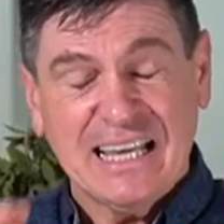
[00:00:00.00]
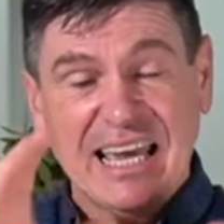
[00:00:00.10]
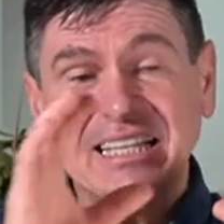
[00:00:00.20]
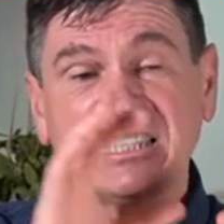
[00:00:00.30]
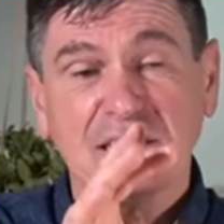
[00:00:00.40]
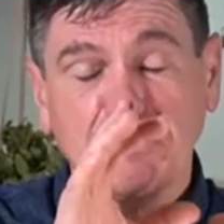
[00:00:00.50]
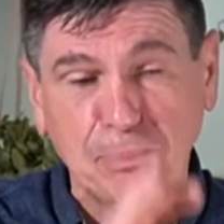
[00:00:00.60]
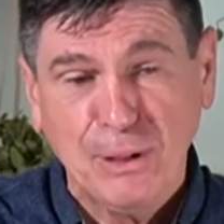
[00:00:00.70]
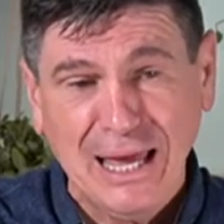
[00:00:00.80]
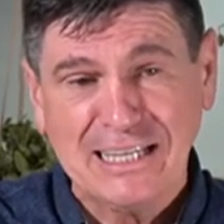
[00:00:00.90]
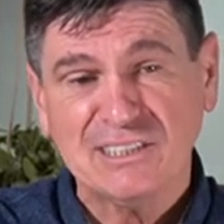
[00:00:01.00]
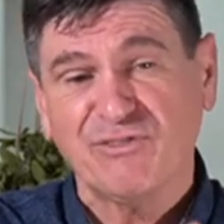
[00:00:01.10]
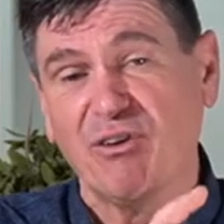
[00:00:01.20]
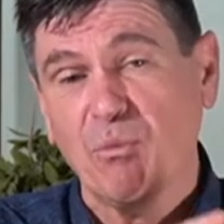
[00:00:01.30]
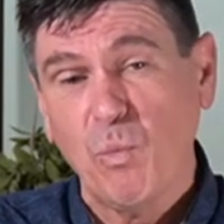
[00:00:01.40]
It's the place
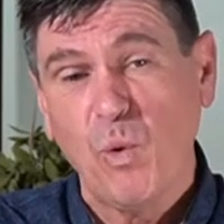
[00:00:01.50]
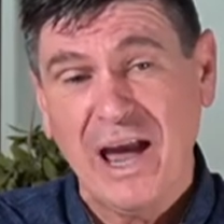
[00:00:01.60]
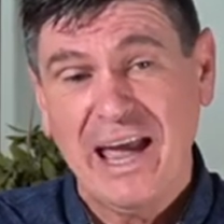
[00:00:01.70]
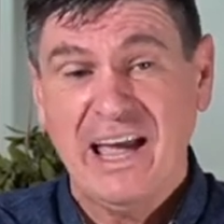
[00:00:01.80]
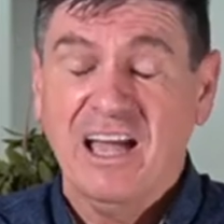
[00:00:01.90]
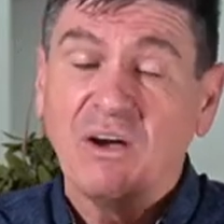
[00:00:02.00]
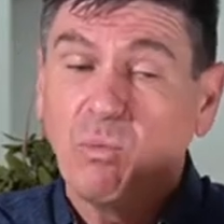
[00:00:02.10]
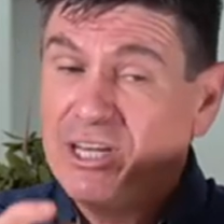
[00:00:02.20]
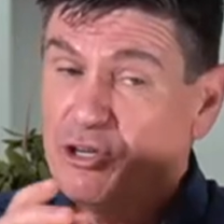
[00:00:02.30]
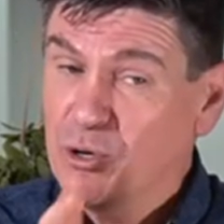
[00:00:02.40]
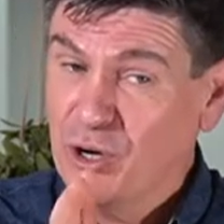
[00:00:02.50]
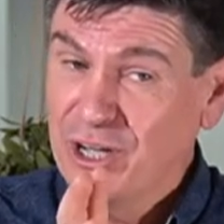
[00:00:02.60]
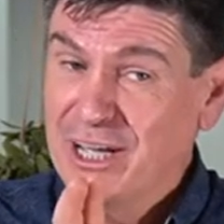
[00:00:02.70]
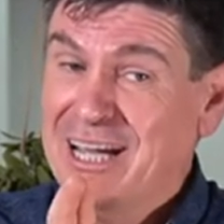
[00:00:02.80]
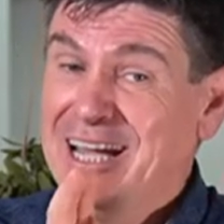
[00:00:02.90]
from where, when
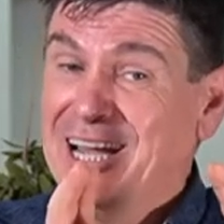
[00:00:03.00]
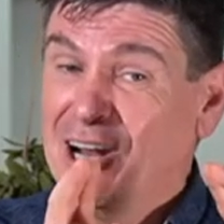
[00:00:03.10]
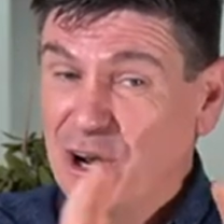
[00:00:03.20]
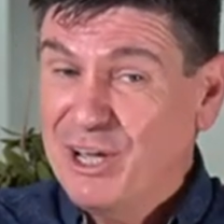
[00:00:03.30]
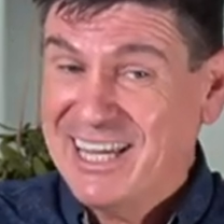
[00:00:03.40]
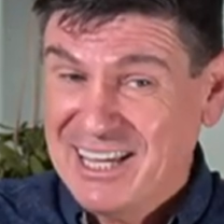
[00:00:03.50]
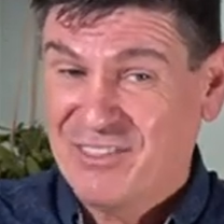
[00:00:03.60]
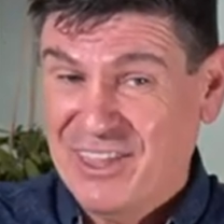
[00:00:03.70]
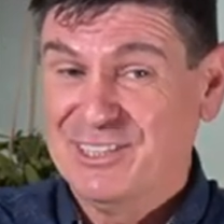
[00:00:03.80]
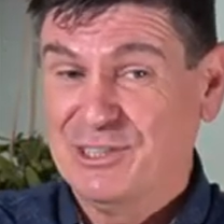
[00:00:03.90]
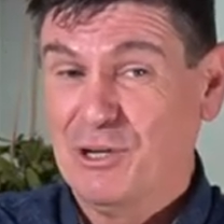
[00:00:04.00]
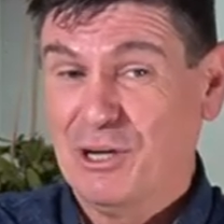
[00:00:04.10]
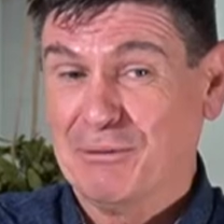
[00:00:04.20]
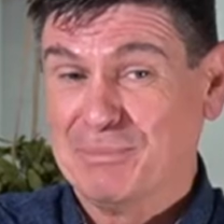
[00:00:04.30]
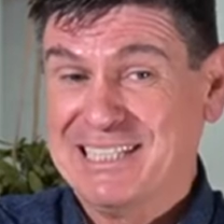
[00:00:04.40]
you're looking at those
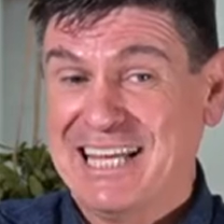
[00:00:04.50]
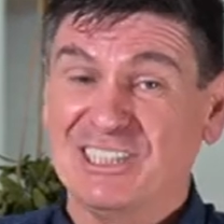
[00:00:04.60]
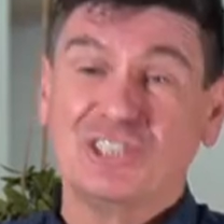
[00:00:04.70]
circumstances,